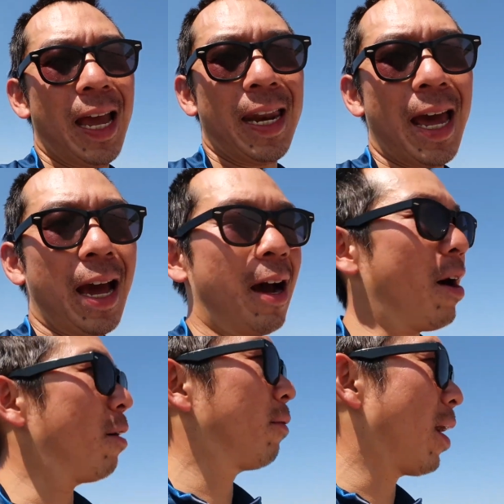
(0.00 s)
And
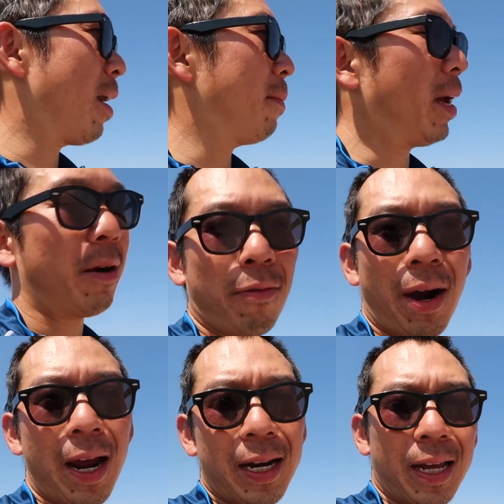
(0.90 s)
now I made a
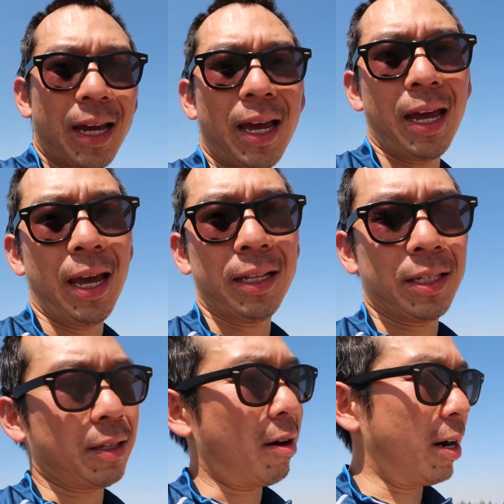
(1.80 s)
right and
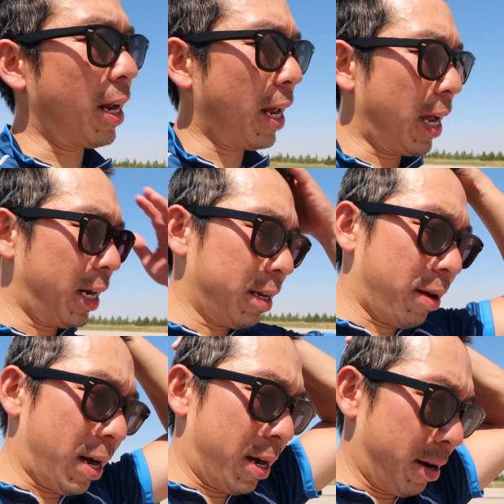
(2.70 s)
started
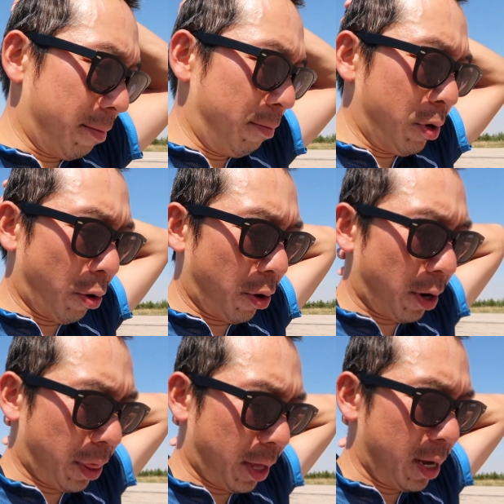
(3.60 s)
heading
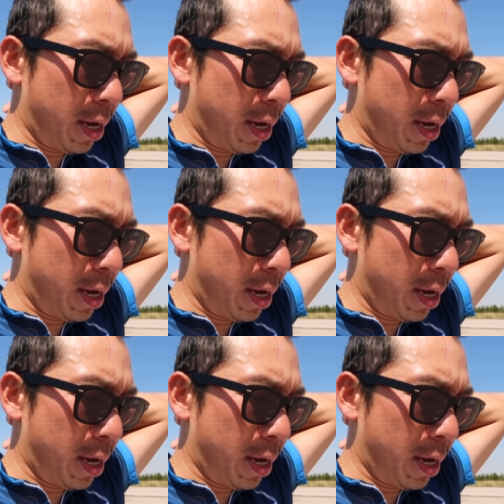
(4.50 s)
northeast